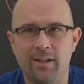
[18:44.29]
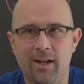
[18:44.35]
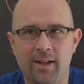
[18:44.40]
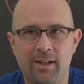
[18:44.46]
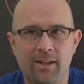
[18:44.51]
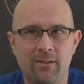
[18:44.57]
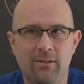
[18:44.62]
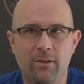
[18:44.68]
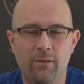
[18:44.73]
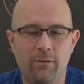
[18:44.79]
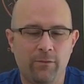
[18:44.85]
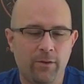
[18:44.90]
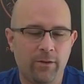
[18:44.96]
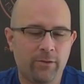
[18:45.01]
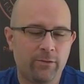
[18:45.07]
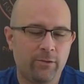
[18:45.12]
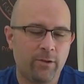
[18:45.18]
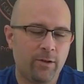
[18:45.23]
not get too
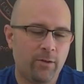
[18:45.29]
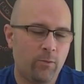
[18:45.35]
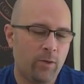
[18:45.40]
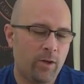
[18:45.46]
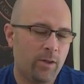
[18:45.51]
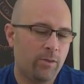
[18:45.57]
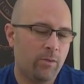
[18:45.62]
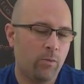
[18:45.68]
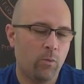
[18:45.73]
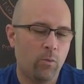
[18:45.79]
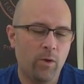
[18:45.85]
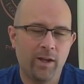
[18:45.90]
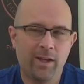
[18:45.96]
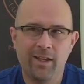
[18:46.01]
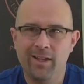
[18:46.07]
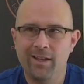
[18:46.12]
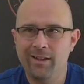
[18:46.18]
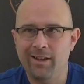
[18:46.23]
frustrated with,
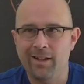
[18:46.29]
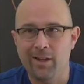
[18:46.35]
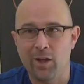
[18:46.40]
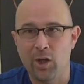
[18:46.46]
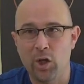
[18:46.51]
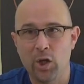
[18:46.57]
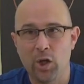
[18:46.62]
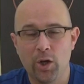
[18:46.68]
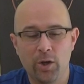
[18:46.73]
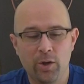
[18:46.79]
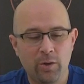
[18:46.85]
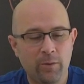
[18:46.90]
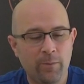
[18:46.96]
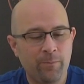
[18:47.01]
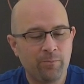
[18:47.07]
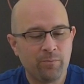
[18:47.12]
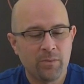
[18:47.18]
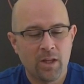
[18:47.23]
wick it and
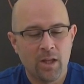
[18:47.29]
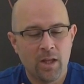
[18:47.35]
go,